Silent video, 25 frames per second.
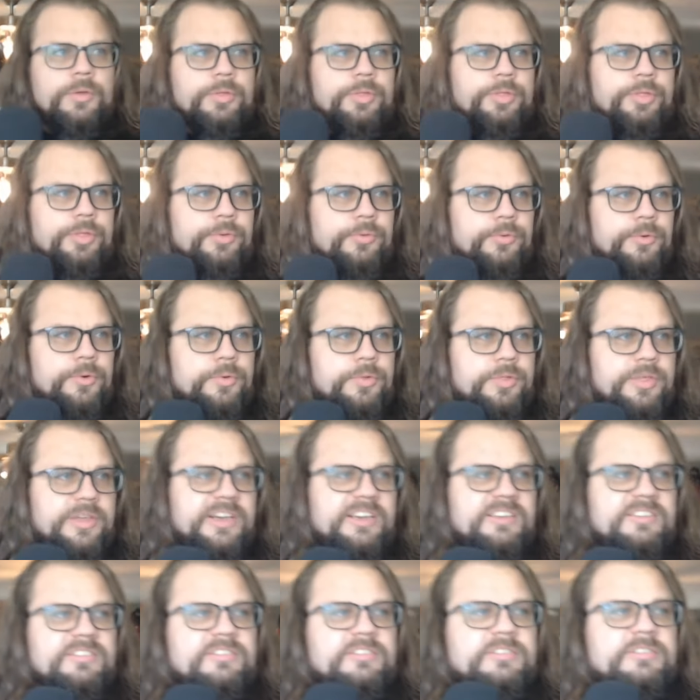through
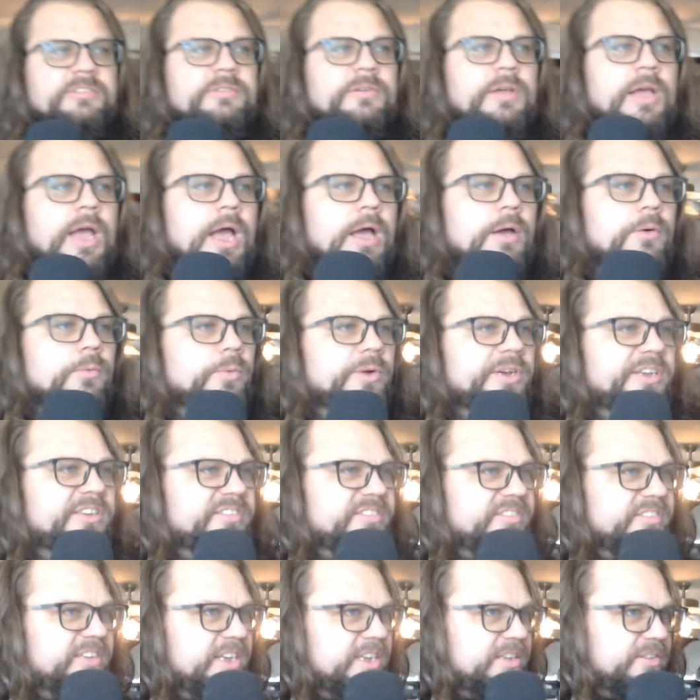this, we
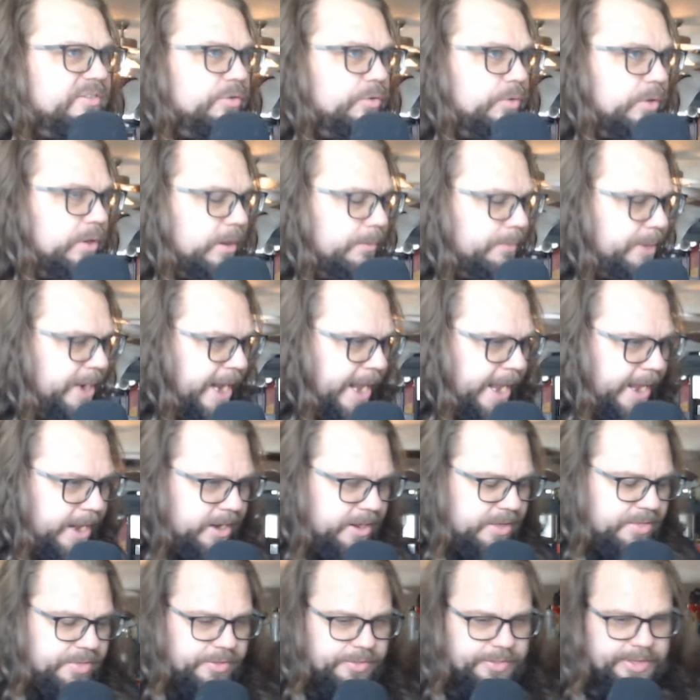seek to eliminate
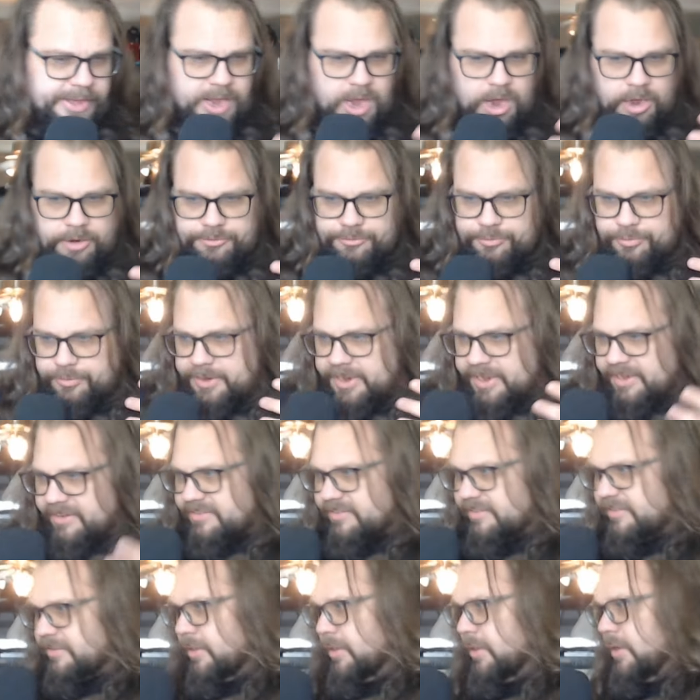anything that
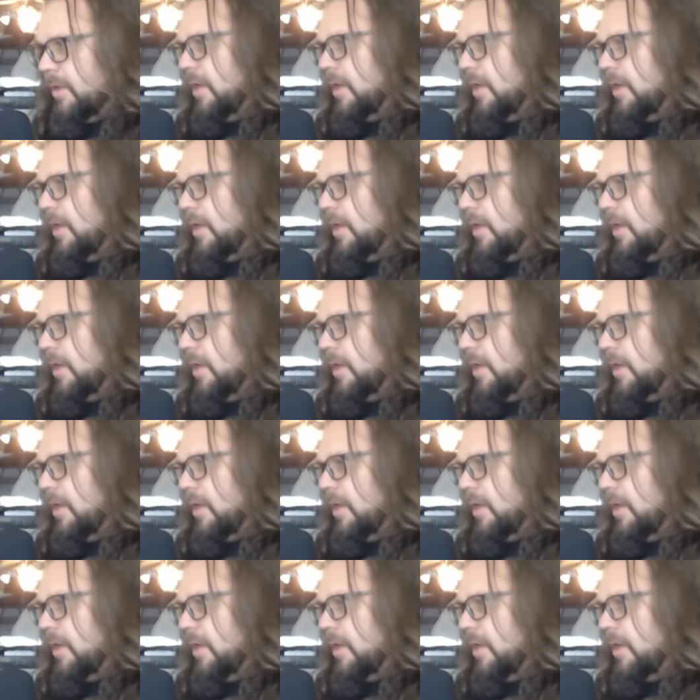contradicts.